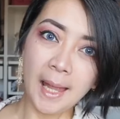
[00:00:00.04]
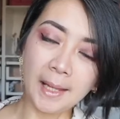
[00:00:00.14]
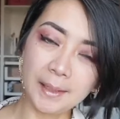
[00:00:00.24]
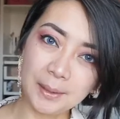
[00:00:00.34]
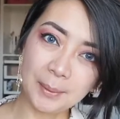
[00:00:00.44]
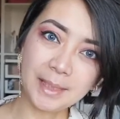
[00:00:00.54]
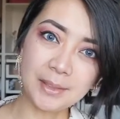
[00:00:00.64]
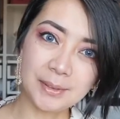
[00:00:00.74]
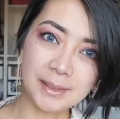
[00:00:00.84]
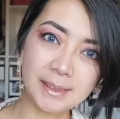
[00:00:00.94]
Hello
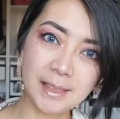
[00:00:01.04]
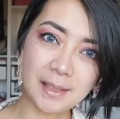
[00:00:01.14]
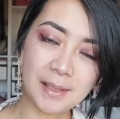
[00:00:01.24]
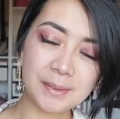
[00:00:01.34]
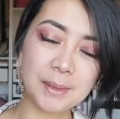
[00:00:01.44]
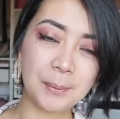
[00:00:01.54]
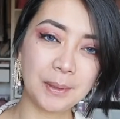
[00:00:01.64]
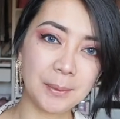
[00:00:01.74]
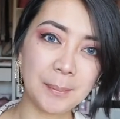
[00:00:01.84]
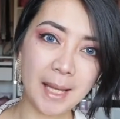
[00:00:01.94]
again, fierce loves.
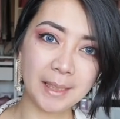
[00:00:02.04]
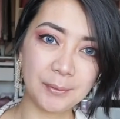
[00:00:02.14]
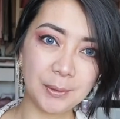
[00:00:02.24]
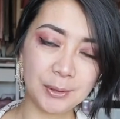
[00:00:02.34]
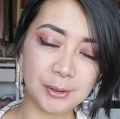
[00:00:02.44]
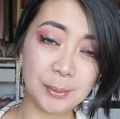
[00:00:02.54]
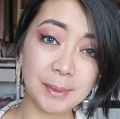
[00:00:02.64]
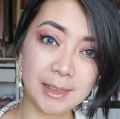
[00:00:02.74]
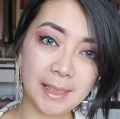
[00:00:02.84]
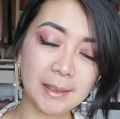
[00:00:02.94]
Welcome back. If you're new to
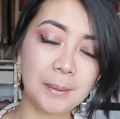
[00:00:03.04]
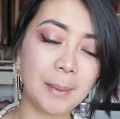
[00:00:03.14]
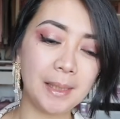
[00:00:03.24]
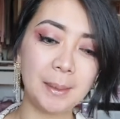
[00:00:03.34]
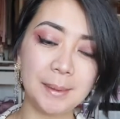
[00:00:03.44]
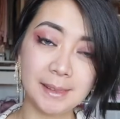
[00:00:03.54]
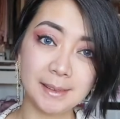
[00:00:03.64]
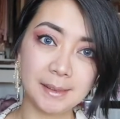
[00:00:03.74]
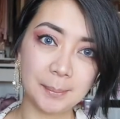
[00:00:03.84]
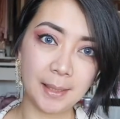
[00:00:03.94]
my channel, my name is
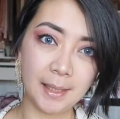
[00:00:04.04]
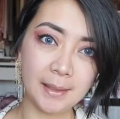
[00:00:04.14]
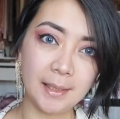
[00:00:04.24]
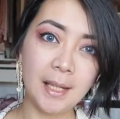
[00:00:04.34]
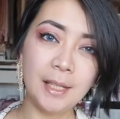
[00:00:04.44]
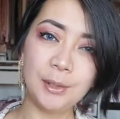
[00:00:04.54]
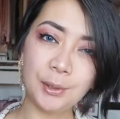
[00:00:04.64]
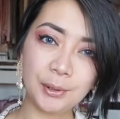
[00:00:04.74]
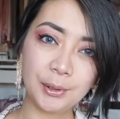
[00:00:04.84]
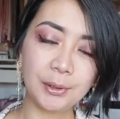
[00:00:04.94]
Elizabeth,
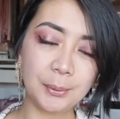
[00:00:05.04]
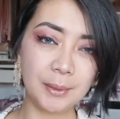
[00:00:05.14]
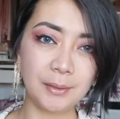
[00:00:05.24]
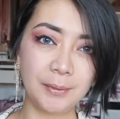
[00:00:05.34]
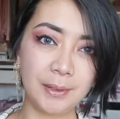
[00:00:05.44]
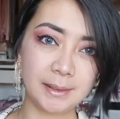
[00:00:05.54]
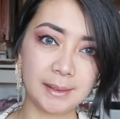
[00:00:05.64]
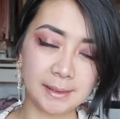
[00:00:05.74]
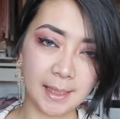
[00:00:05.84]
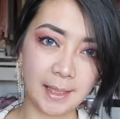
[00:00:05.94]
your girl with a fierce
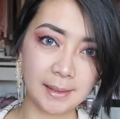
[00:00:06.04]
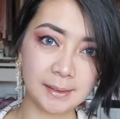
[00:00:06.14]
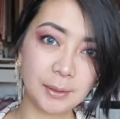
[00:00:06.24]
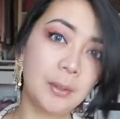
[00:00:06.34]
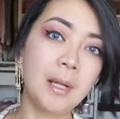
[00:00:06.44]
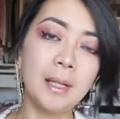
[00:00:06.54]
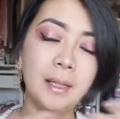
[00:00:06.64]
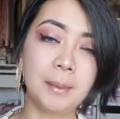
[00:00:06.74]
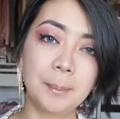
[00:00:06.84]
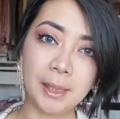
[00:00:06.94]
style. So
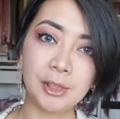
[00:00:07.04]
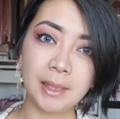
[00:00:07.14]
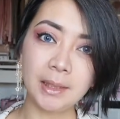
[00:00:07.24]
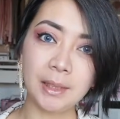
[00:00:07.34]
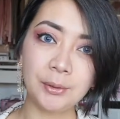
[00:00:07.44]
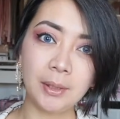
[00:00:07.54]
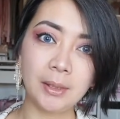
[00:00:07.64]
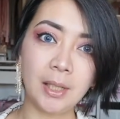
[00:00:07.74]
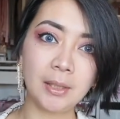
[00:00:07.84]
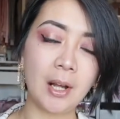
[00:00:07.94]
in my channel, I do a
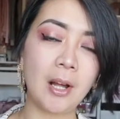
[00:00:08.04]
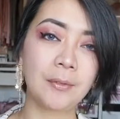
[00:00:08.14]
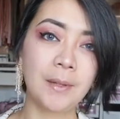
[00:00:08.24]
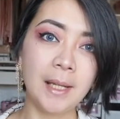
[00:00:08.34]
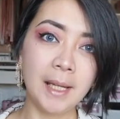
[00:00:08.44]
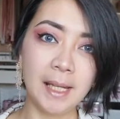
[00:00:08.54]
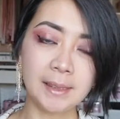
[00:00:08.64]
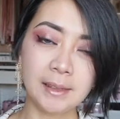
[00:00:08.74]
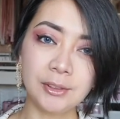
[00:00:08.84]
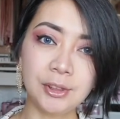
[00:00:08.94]
lot of
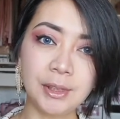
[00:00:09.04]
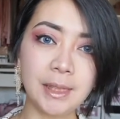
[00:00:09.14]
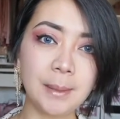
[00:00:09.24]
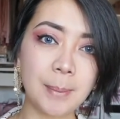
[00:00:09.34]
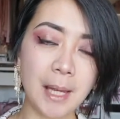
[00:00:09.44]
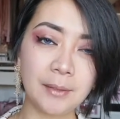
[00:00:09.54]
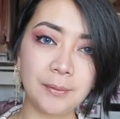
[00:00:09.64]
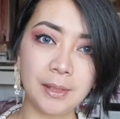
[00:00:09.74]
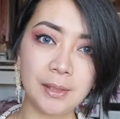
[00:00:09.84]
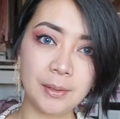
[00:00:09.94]
SLG, bag
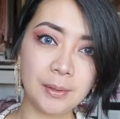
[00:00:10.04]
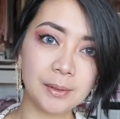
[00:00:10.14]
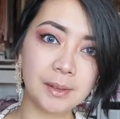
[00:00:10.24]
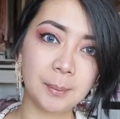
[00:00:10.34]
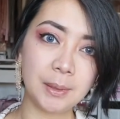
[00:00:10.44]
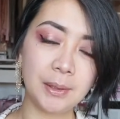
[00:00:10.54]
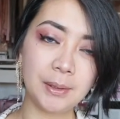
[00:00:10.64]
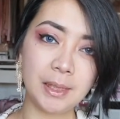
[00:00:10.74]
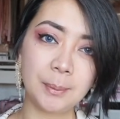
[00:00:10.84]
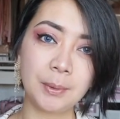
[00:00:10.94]
videos,
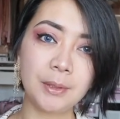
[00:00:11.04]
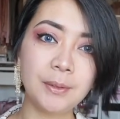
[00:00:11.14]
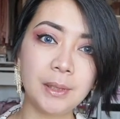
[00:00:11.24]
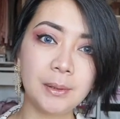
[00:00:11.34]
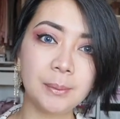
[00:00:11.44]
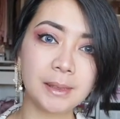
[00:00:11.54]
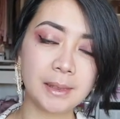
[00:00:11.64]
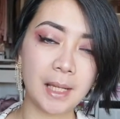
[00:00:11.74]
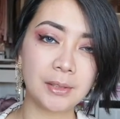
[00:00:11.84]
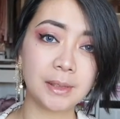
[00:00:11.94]
beauty, perfumes,
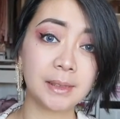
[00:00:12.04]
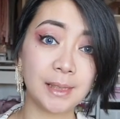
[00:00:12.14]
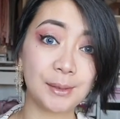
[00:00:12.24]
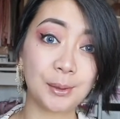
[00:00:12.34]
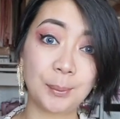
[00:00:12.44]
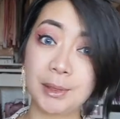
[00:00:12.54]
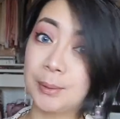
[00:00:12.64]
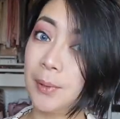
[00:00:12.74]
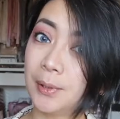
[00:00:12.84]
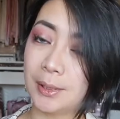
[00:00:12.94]
gadgets, and so
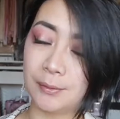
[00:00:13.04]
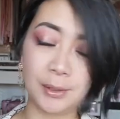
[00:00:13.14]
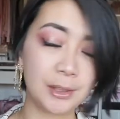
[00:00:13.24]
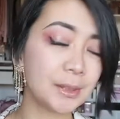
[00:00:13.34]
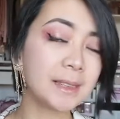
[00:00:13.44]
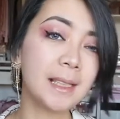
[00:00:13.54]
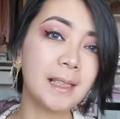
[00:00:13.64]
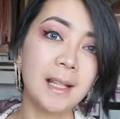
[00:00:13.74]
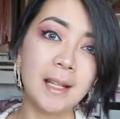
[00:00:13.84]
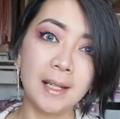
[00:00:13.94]
much more. If you're interested,